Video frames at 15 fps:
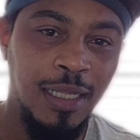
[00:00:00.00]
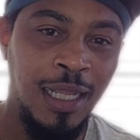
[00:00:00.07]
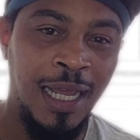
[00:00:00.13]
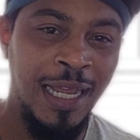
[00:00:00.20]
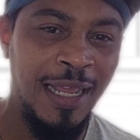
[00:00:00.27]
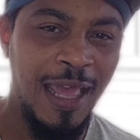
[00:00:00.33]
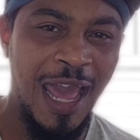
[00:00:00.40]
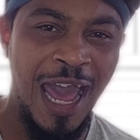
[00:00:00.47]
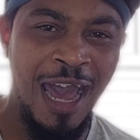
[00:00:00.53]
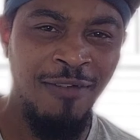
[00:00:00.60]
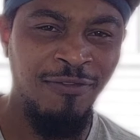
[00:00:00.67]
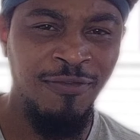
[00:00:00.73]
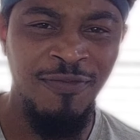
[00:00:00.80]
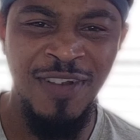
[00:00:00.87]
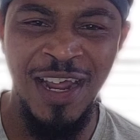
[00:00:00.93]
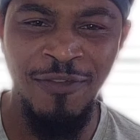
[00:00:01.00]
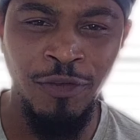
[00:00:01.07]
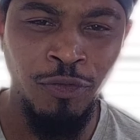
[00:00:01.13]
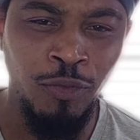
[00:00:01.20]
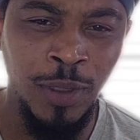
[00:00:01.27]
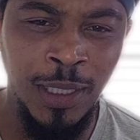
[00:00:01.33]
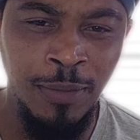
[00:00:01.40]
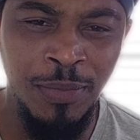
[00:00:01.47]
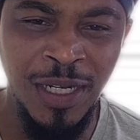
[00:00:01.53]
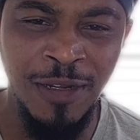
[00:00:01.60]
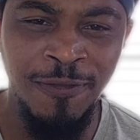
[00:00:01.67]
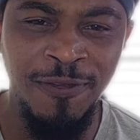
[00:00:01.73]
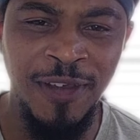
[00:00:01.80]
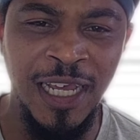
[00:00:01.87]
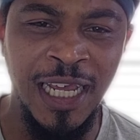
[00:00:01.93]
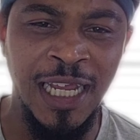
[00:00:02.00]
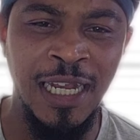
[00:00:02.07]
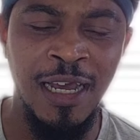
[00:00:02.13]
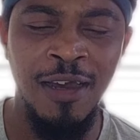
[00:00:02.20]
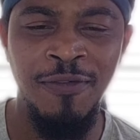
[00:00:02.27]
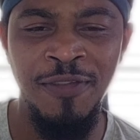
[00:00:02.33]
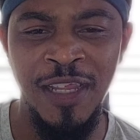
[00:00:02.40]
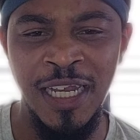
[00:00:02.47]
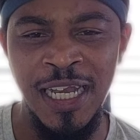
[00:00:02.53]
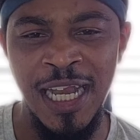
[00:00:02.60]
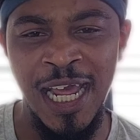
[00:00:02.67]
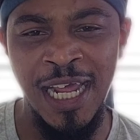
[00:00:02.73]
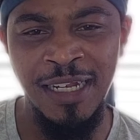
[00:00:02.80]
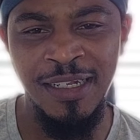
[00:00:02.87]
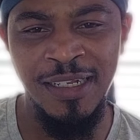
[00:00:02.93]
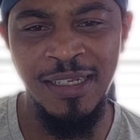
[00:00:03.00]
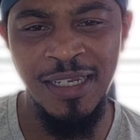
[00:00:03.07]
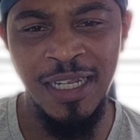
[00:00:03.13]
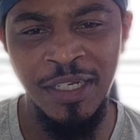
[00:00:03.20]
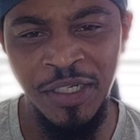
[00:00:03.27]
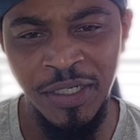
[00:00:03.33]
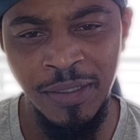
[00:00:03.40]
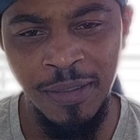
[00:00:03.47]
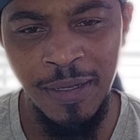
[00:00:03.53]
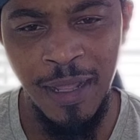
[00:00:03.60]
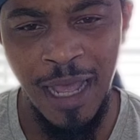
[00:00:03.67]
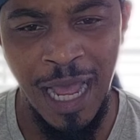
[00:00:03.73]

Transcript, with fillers: Like, I've never really been a fan of the net stitching.